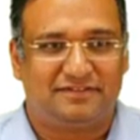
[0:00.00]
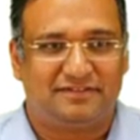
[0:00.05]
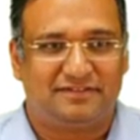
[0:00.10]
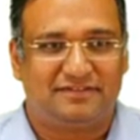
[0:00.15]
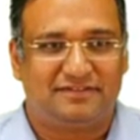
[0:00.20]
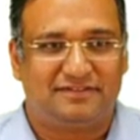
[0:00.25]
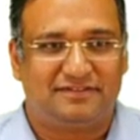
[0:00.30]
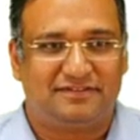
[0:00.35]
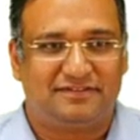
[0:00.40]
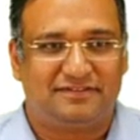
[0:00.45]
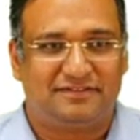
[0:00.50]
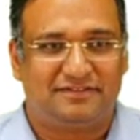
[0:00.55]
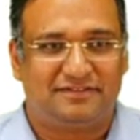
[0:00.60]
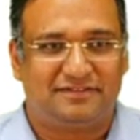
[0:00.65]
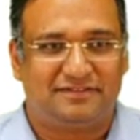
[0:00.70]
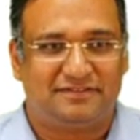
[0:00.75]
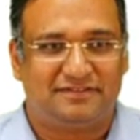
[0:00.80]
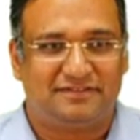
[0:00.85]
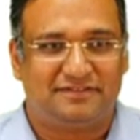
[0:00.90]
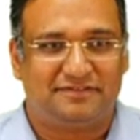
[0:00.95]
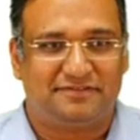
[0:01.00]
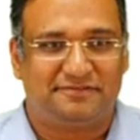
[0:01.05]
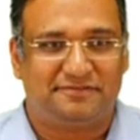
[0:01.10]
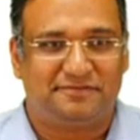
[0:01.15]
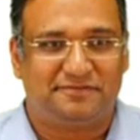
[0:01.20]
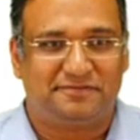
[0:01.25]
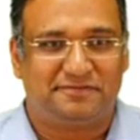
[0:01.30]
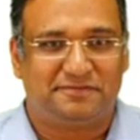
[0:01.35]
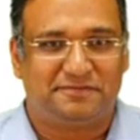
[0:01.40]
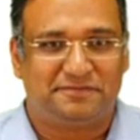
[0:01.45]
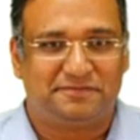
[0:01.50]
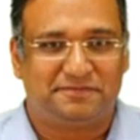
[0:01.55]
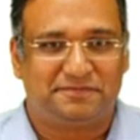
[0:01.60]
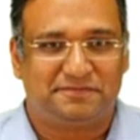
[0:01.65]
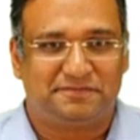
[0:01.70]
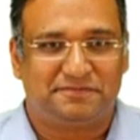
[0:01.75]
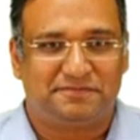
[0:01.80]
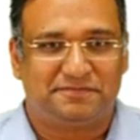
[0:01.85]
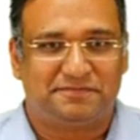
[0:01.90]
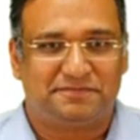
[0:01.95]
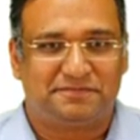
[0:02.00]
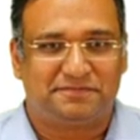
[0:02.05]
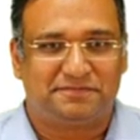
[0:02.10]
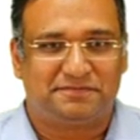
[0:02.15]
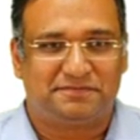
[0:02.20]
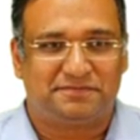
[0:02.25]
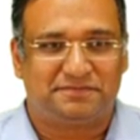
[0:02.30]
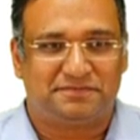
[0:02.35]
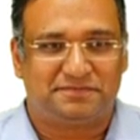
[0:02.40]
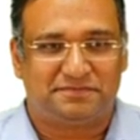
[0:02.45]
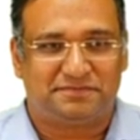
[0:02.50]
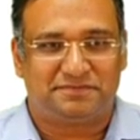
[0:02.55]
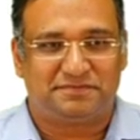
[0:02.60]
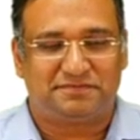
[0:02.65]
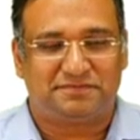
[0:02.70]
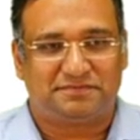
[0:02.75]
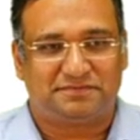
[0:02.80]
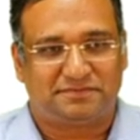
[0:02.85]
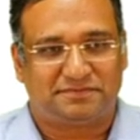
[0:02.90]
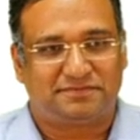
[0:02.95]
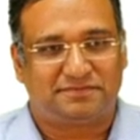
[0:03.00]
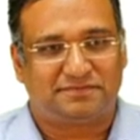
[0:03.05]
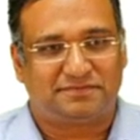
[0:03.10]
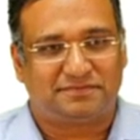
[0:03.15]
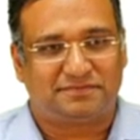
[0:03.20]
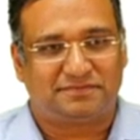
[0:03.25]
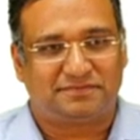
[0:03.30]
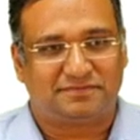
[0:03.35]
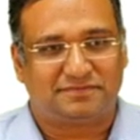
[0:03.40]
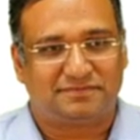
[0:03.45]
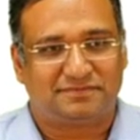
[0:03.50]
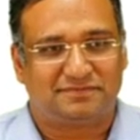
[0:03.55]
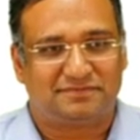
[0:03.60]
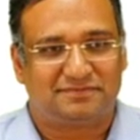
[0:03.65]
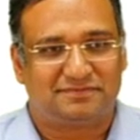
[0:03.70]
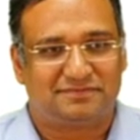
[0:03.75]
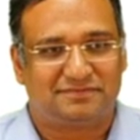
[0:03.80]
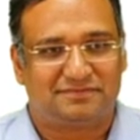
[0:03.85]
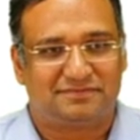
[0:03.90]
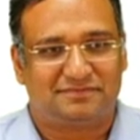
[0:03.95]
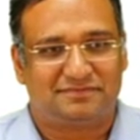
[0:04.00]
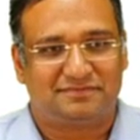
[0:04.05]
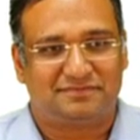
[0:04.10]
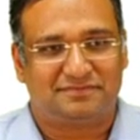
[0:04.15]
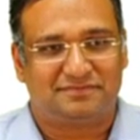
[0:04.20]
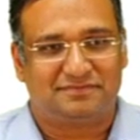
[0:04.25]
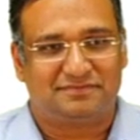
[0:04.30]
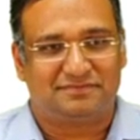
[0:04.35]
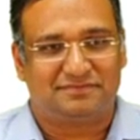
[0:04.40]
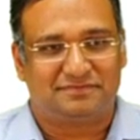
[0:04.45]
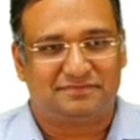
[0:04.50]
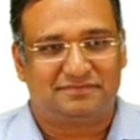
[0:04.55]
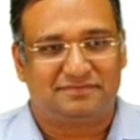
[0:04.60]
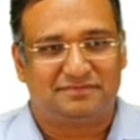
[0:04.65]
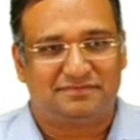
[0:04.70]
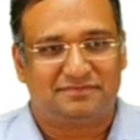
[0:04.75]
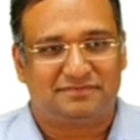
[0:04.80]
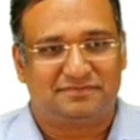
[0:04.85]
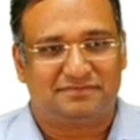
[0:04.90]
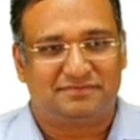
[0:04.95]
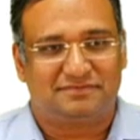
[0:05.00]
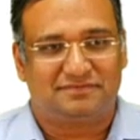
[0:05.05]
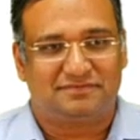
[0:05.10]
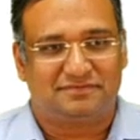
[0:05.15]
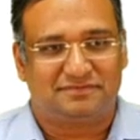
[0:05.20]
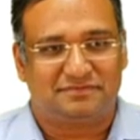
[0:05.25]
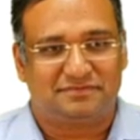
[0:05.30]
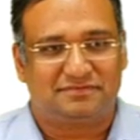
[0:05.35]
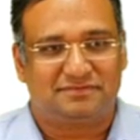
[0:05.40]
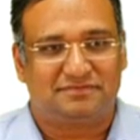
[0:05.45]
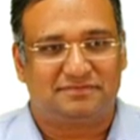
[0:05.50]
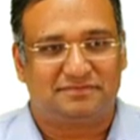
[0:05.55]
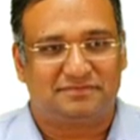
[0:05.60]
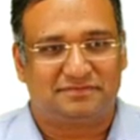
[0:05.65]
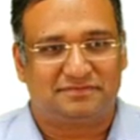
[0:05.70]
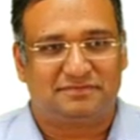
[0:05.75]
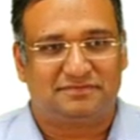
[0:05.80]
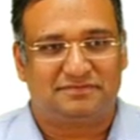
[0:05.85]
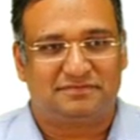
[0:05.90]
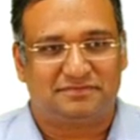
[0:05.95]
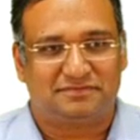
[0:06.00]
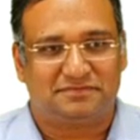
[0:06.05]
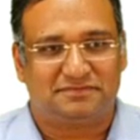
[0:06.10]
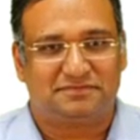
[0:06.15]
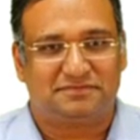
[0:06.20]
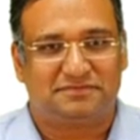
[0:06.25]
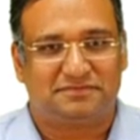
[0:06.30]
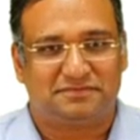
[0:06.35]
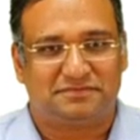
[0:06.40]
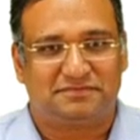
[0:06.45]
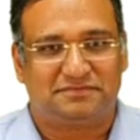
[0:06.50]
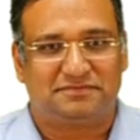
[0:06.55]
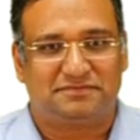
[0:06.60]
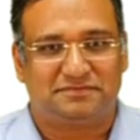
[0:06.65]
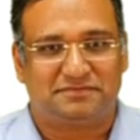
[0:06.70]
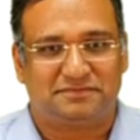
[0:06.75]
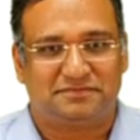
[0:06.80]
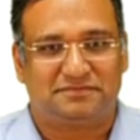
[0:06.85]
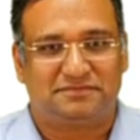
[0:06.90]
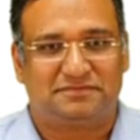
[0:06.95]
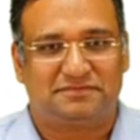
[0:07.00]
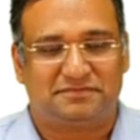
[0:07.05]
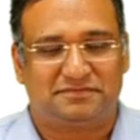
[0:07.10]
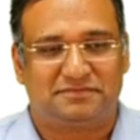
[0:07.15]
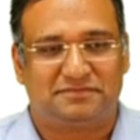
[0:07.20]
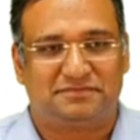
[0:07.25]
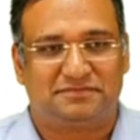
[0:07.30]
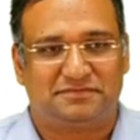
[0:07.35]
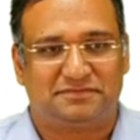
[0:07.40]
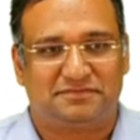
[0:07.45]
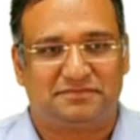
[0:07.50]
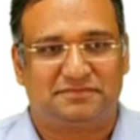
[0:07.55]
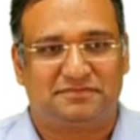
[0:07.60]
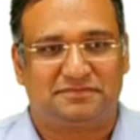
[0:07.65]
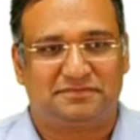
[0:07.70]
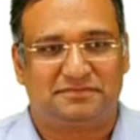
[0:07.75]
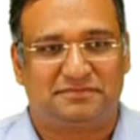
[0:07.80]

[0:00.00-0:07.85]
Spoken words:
(not speaking)